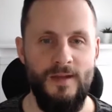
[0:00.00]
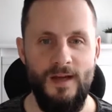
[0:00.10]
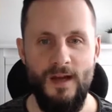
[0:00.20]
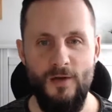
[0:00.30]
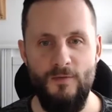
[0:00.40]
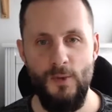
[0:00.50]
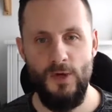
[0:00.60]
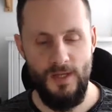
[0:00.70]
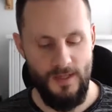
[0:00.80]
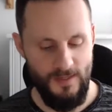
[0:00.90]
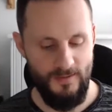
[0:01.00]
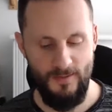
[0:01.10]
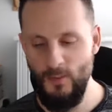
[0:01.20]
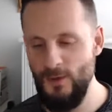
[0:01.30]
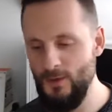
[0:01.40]
Hello, everybody.
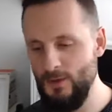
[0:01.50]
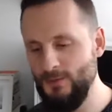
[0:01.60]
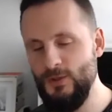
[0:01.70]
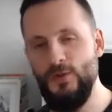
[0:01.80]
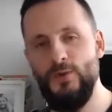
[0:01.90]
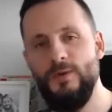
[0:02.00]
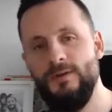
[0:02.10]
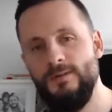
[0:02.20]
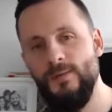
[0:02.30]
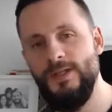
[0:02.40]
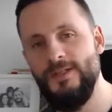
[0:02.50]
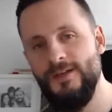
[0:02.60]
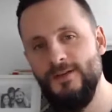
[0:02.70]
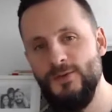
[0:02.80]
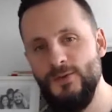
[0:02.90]
Welcome to Wednesday
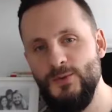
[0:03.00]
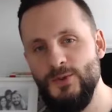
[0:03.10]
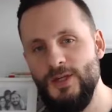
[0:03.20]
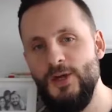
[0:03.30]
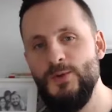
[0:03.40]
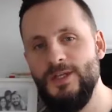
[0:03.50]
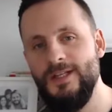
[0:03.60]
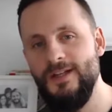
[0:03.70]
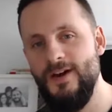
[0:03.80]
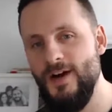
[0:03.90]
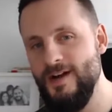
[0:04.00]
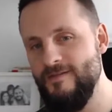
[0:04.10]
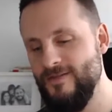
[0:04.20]
afternoon's Coaching Live.